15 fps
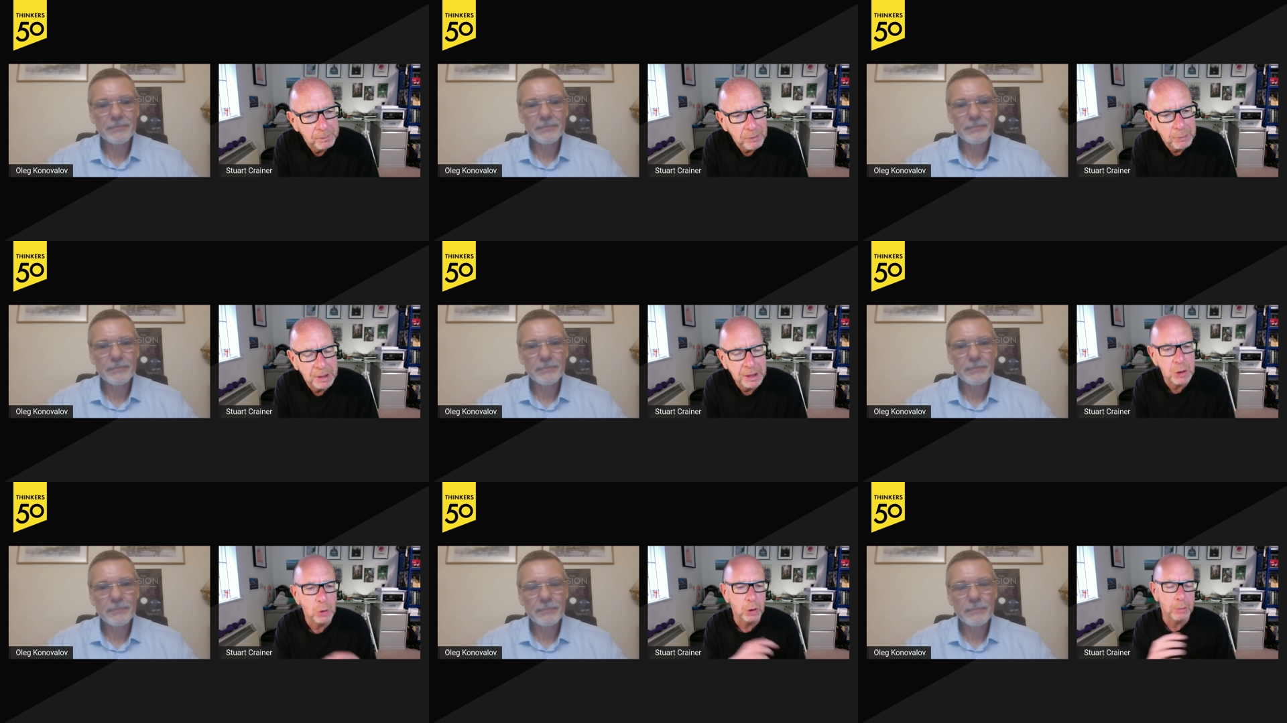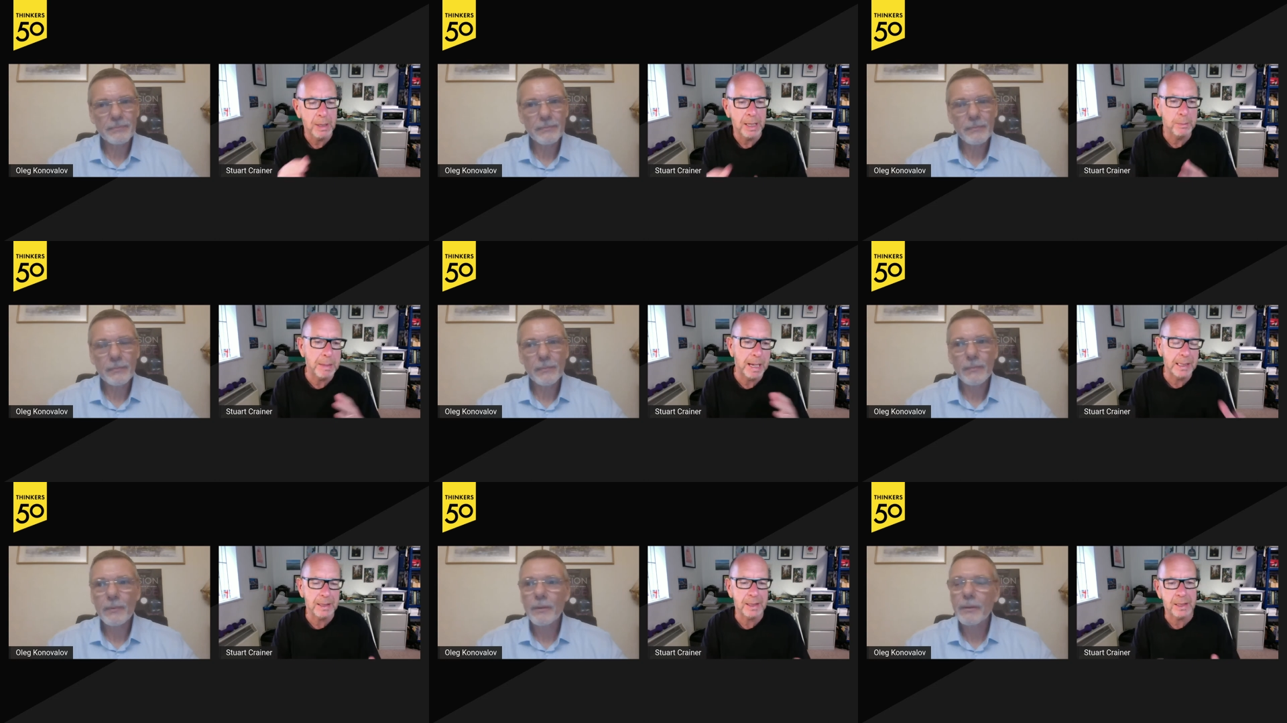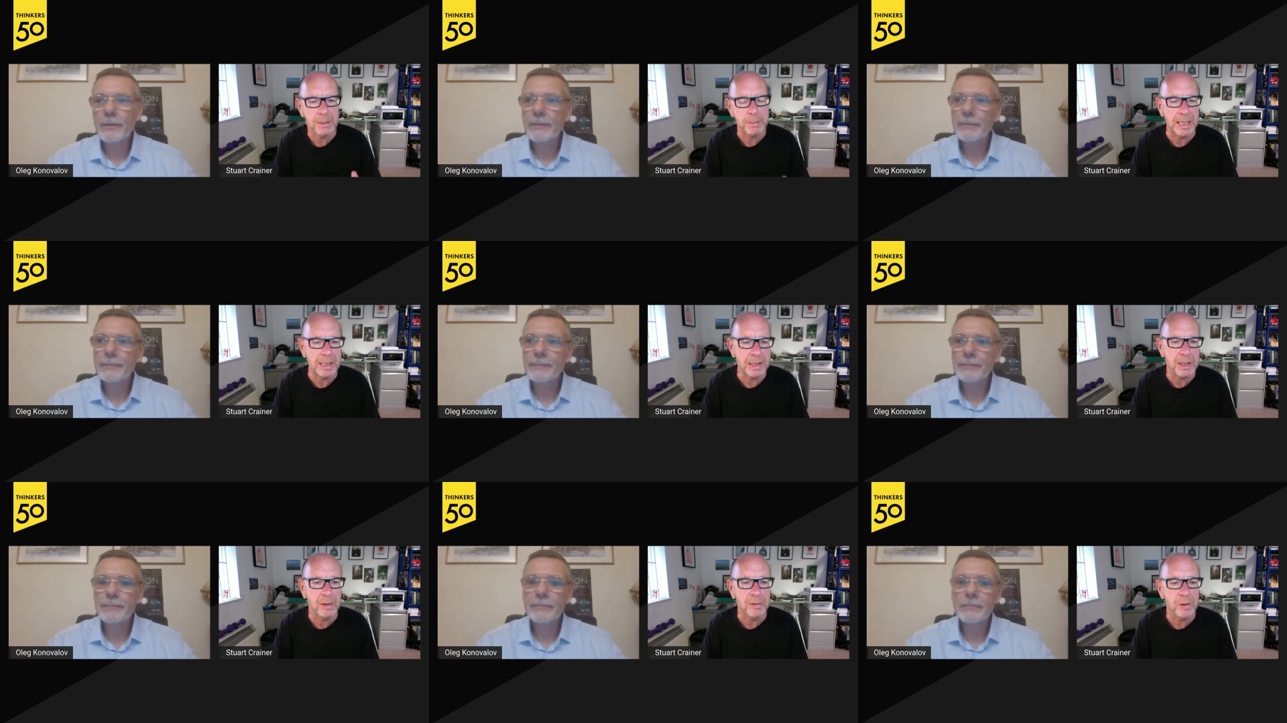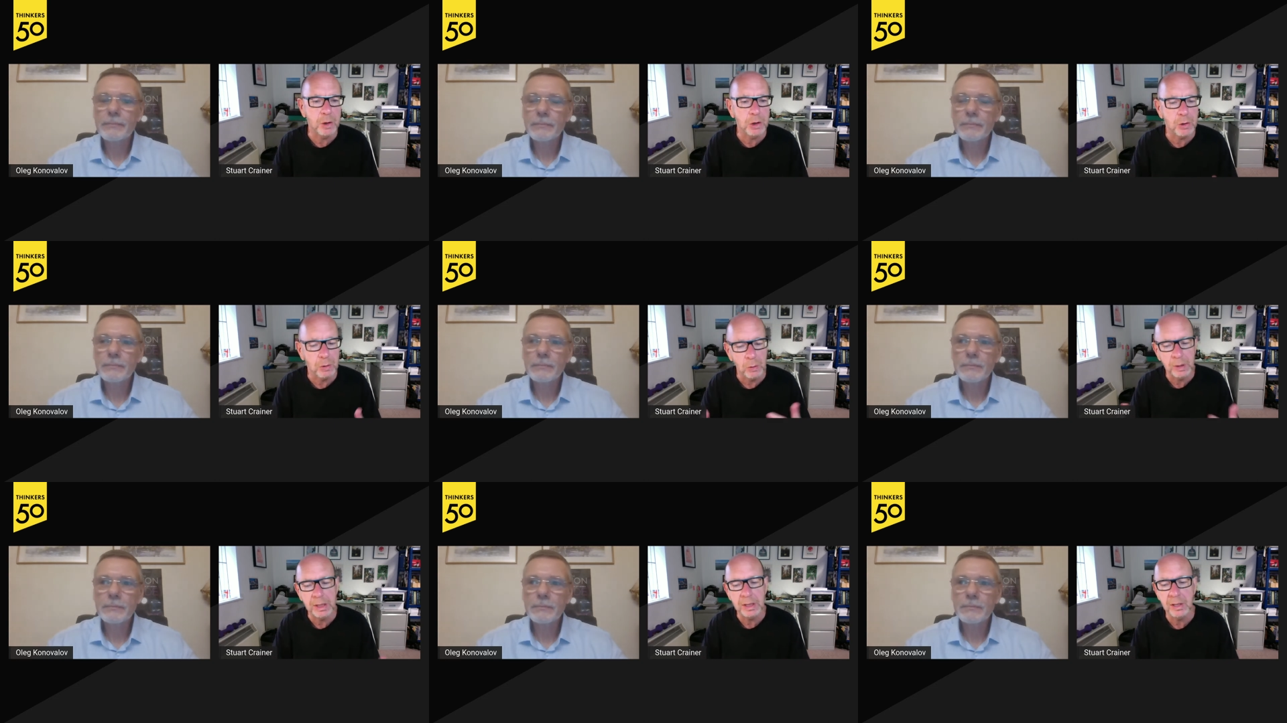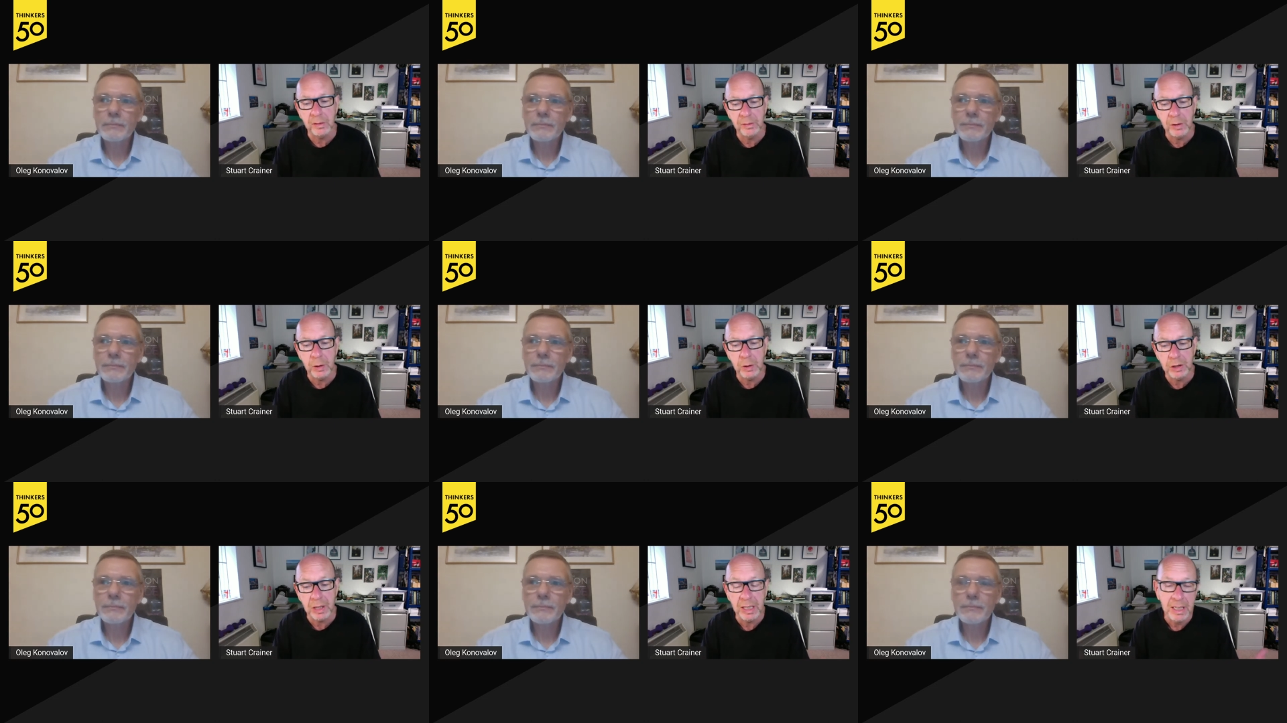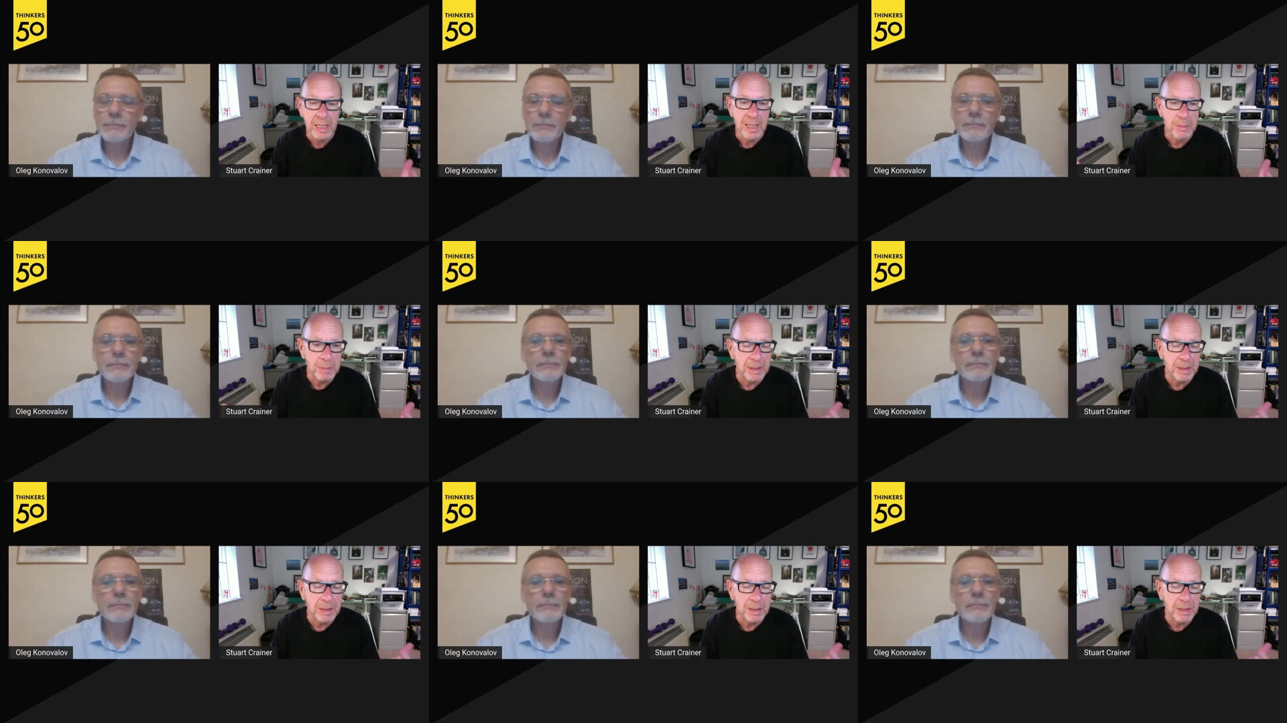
Speaker 1: I mean, you talk about past, past and the future and looking to the future,